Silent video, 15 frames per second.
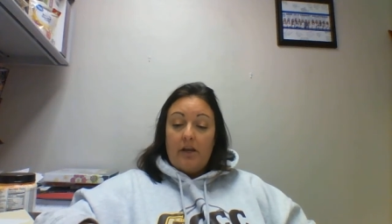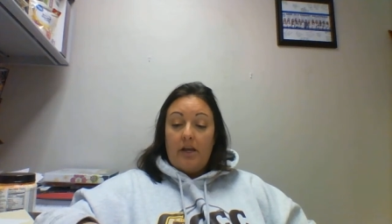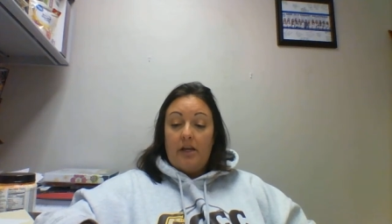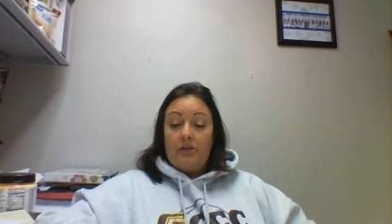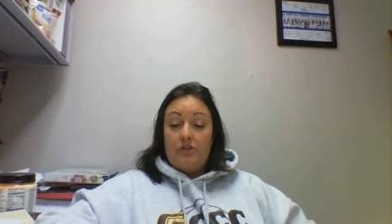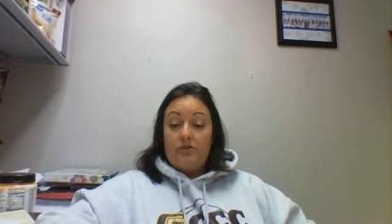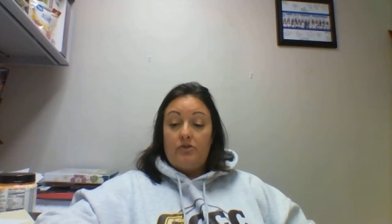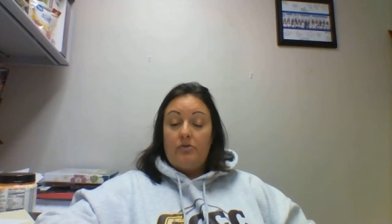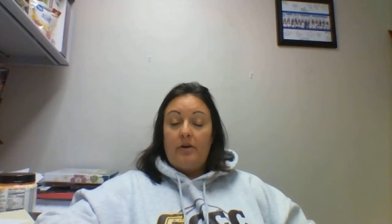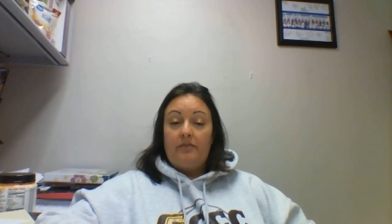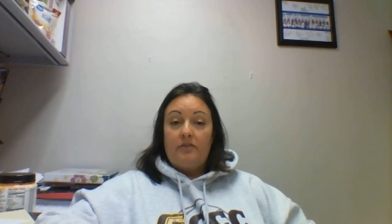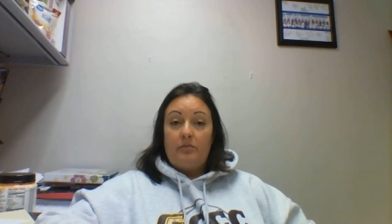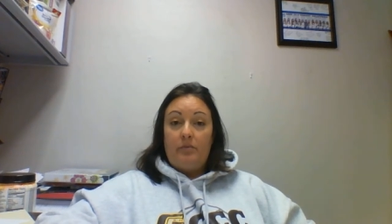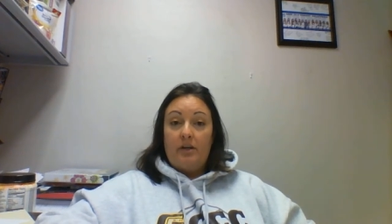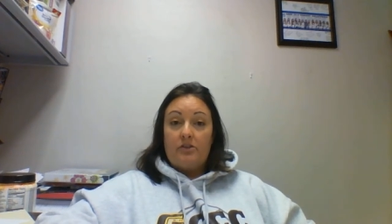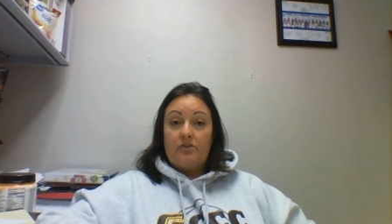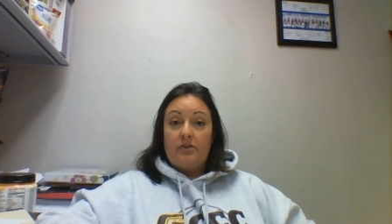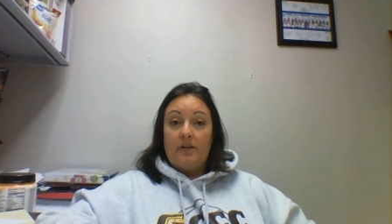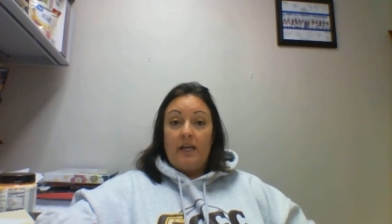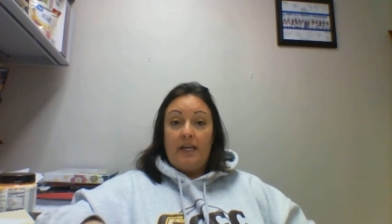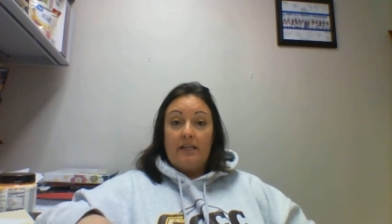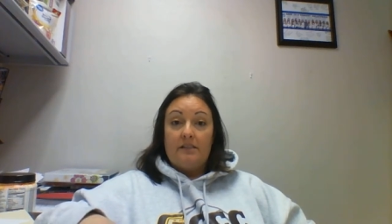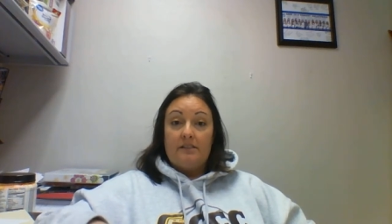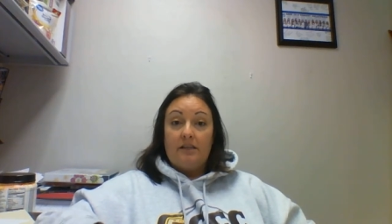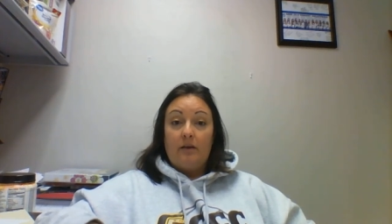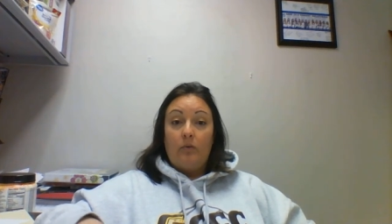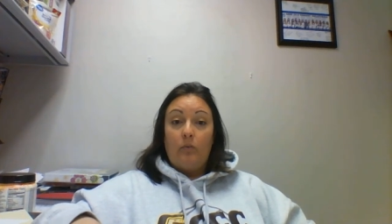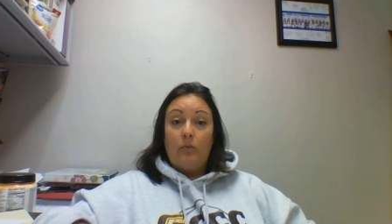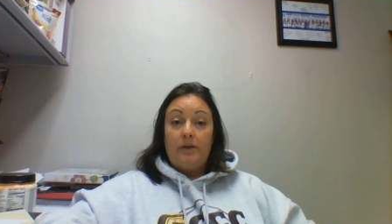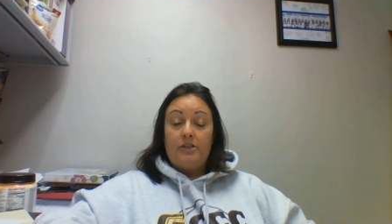and you do have to make sure that I can
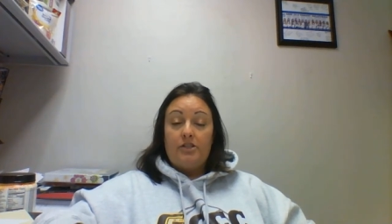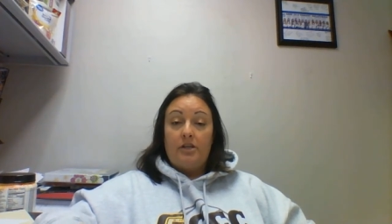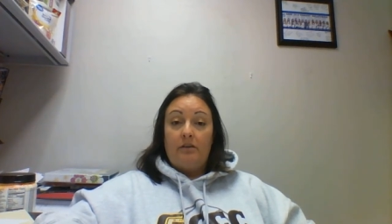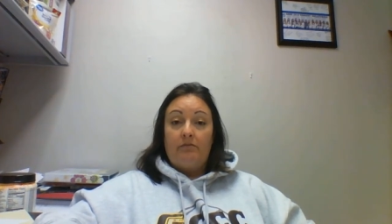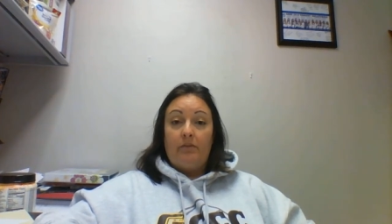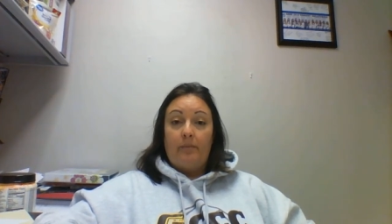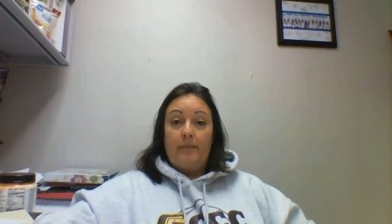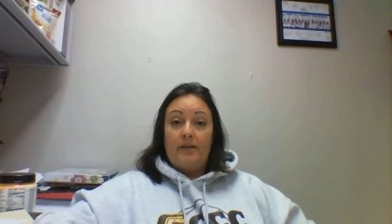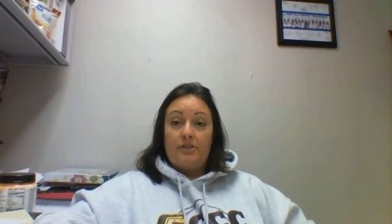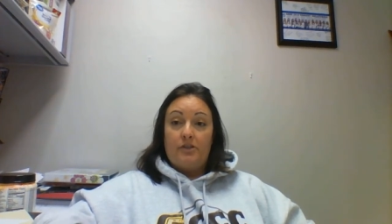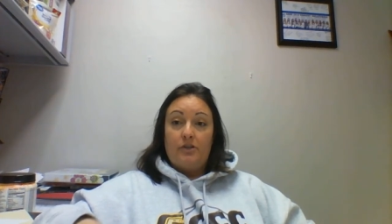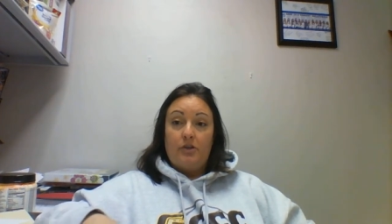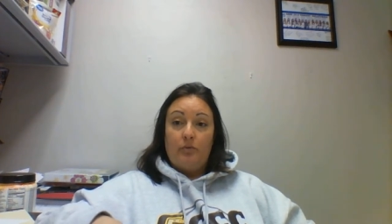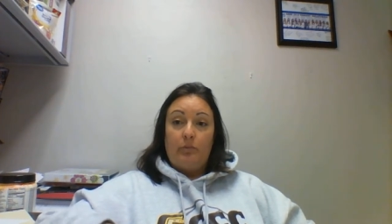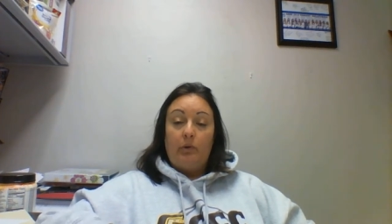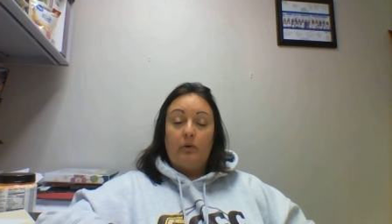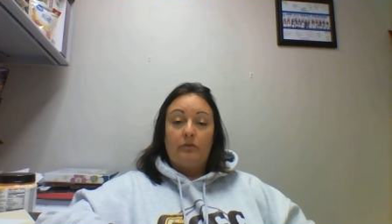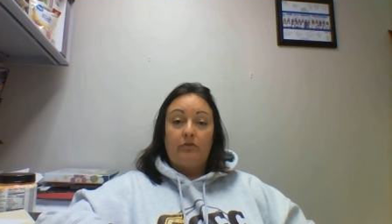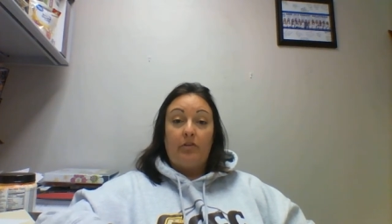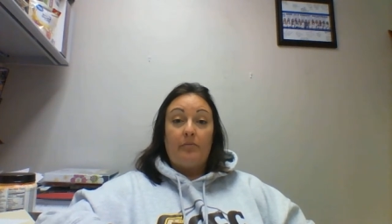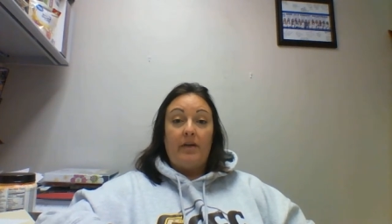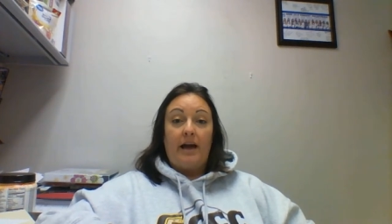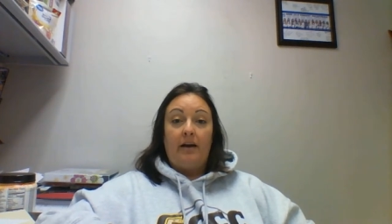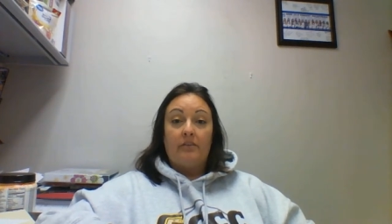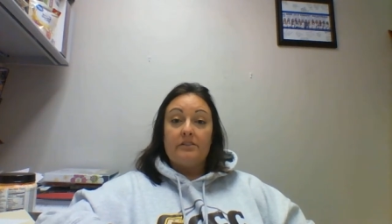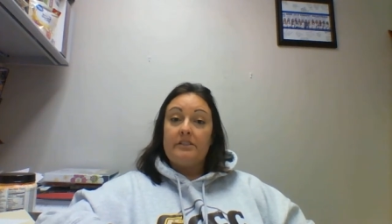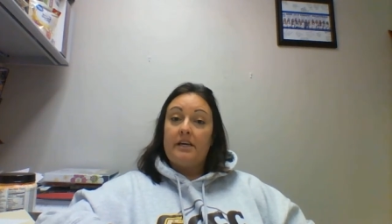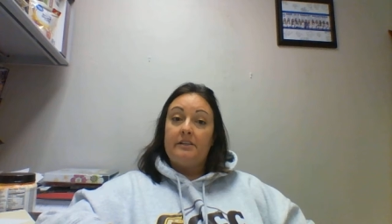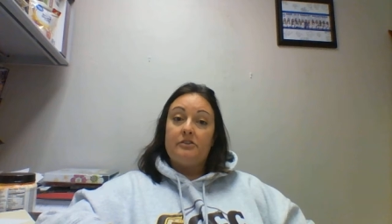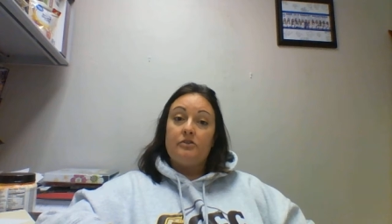tell which information you pulled from the
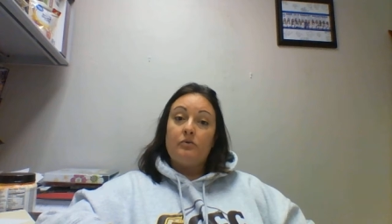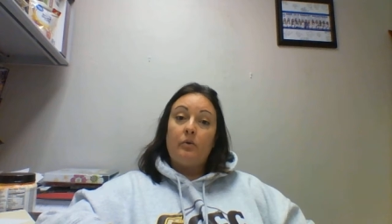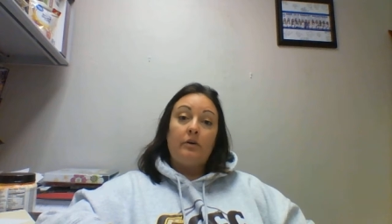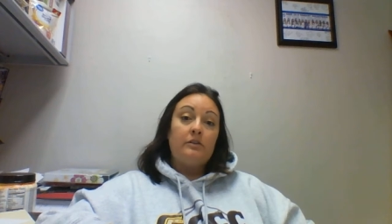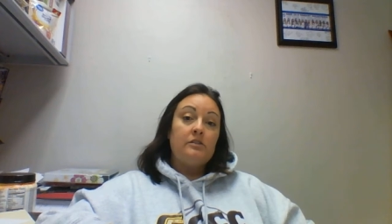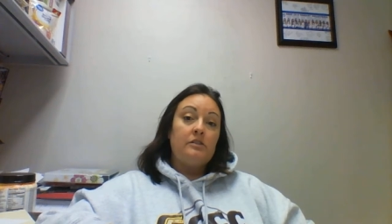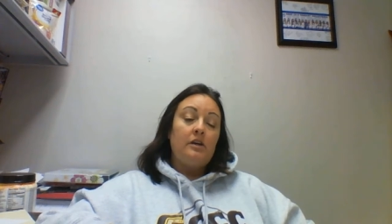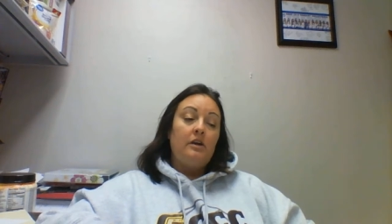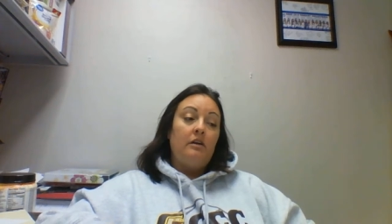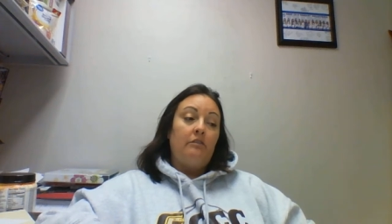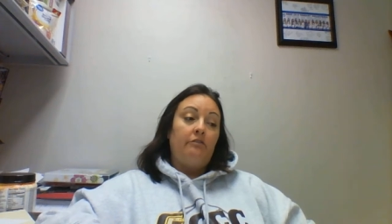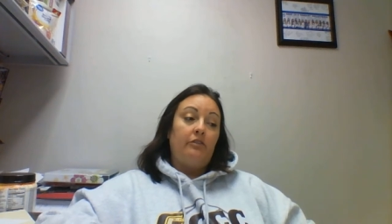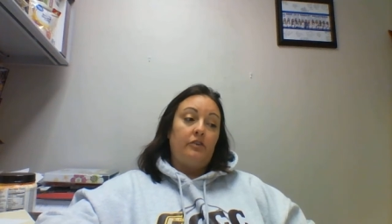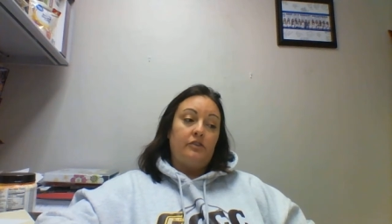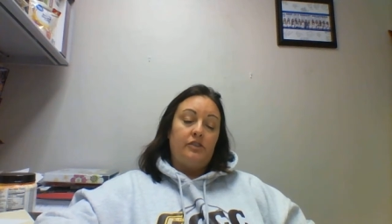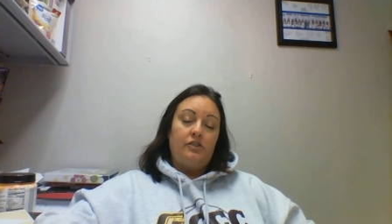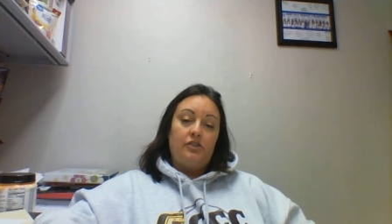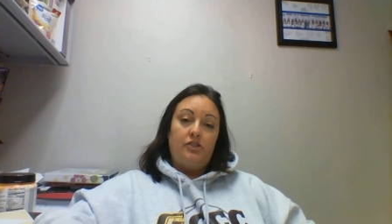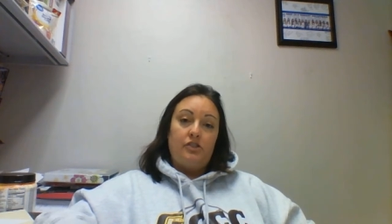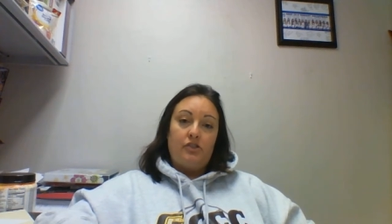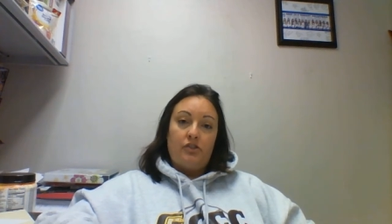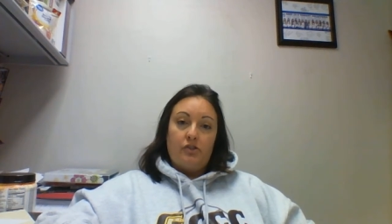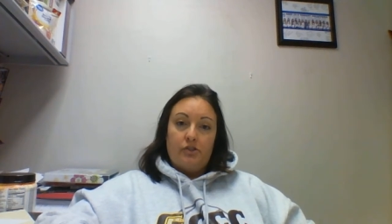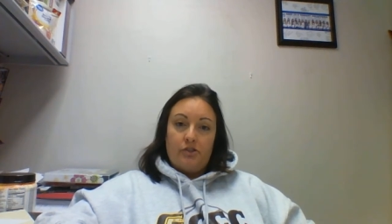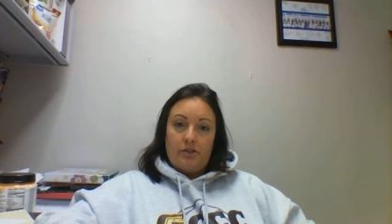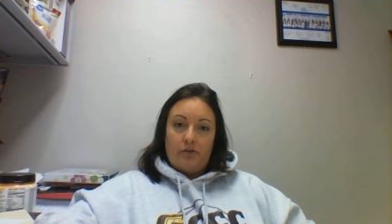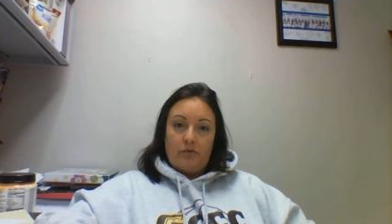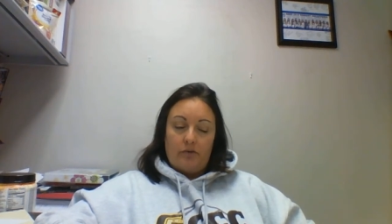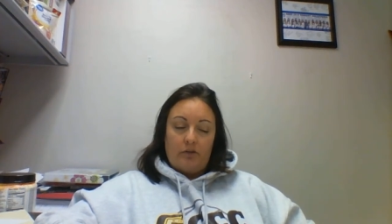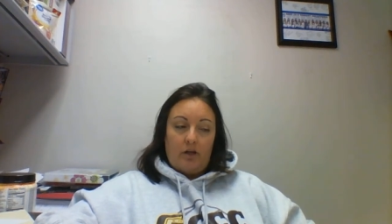outside source versus just your
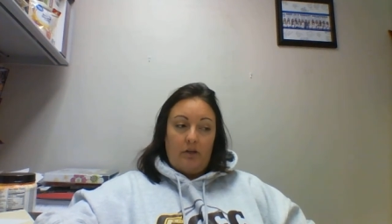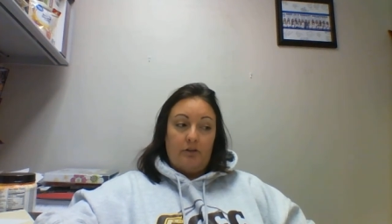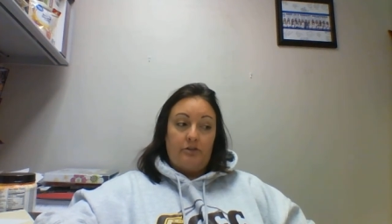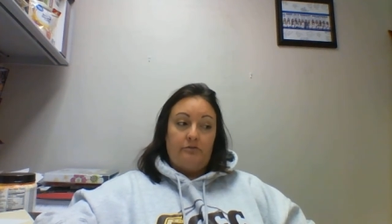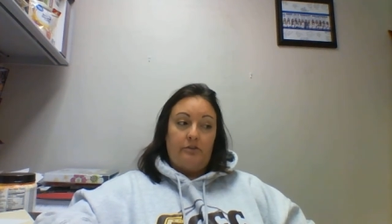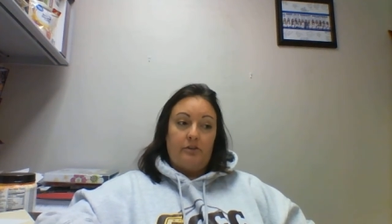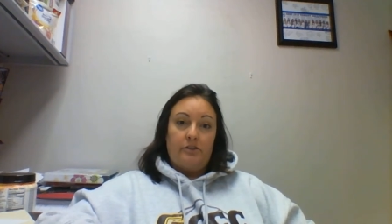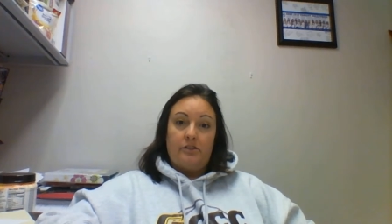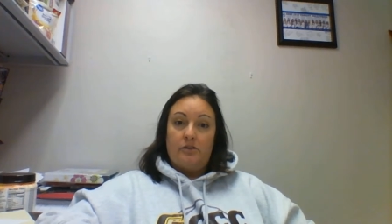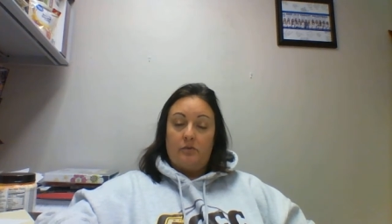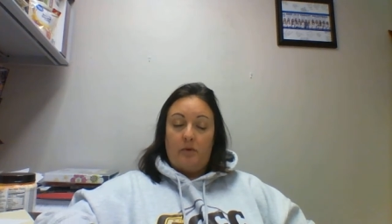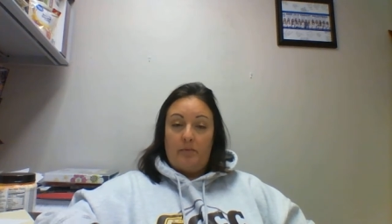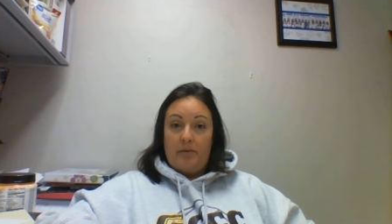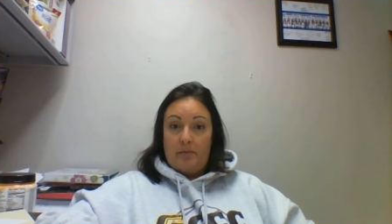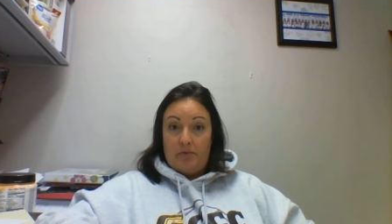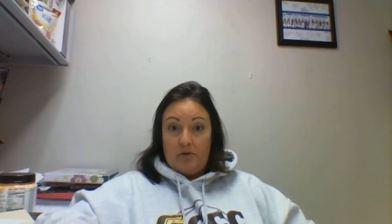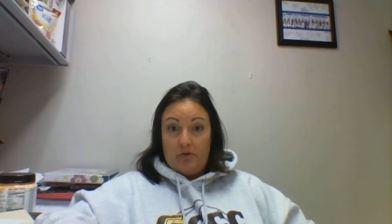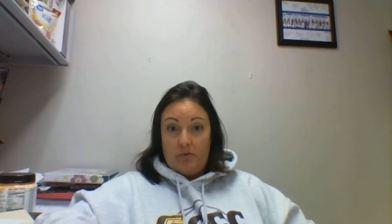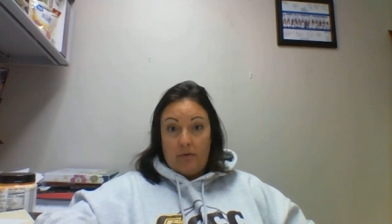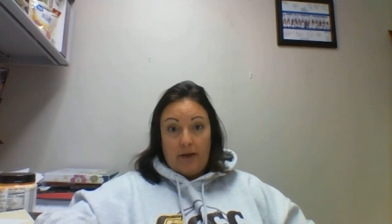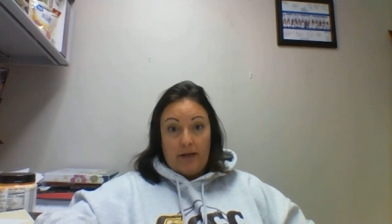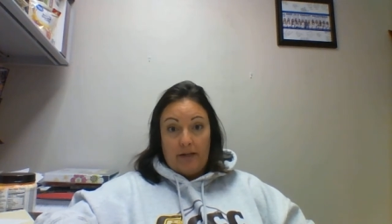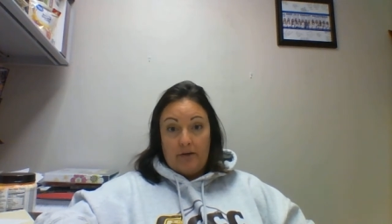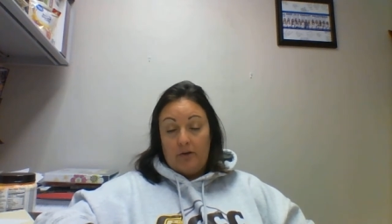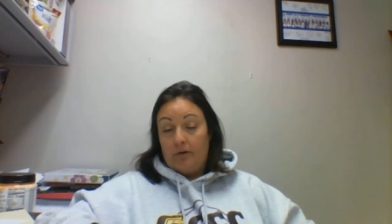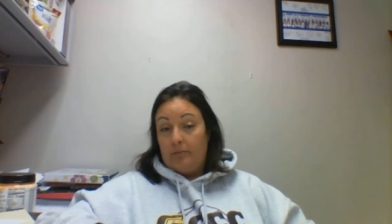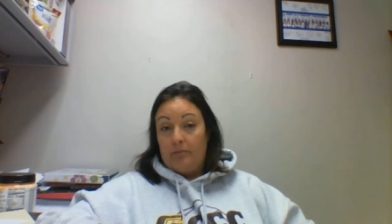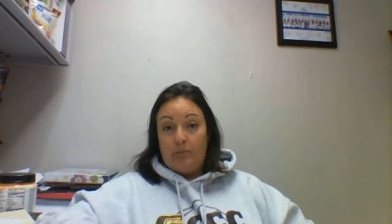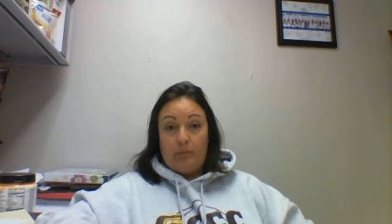general knowledge versus what maybe you read or